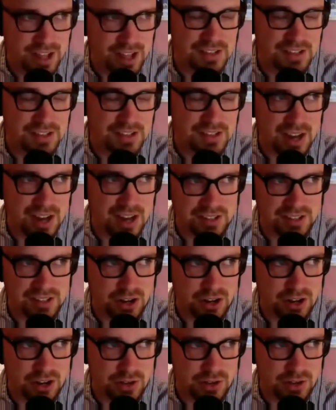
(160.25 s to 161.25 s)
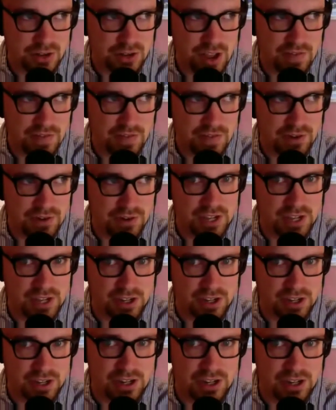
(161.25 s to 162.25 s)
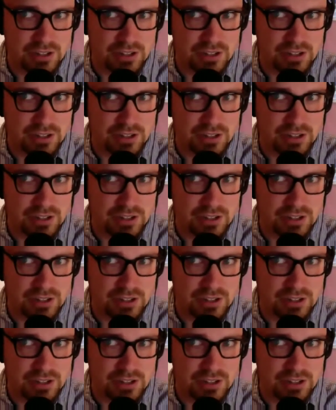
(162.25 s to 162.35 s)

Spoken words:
nice to know you have everything done.